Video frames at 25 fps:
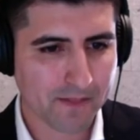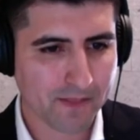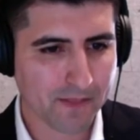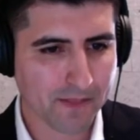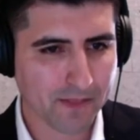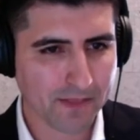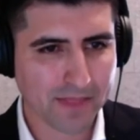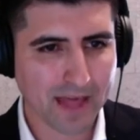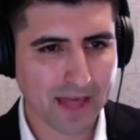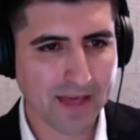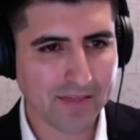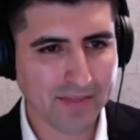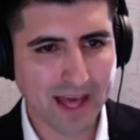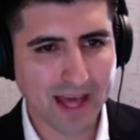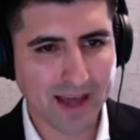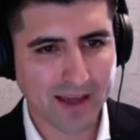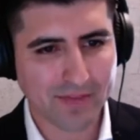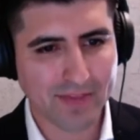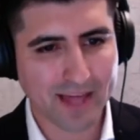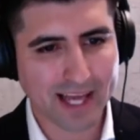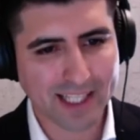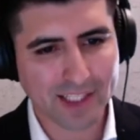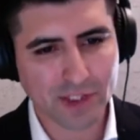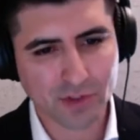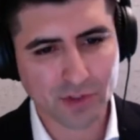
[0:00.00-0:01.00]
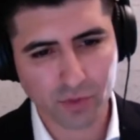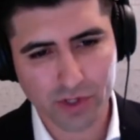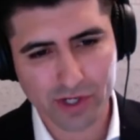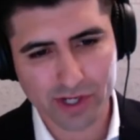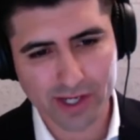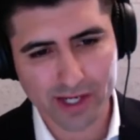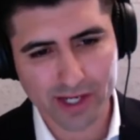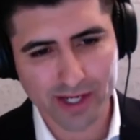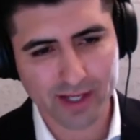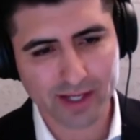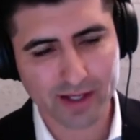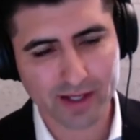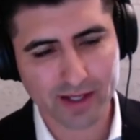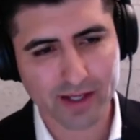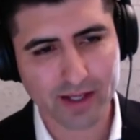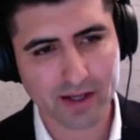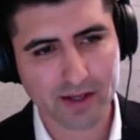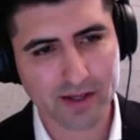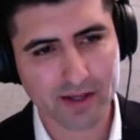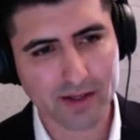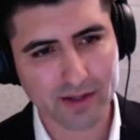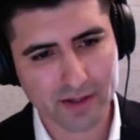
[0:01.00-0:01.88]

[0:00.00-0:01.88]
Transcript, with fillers: so that, that that's where that it, one little